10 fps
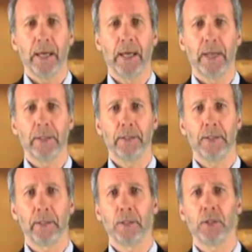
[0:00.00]
and
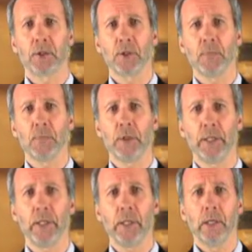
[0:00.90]
it can just
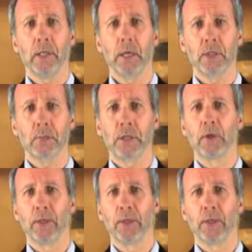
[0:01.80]
simply spell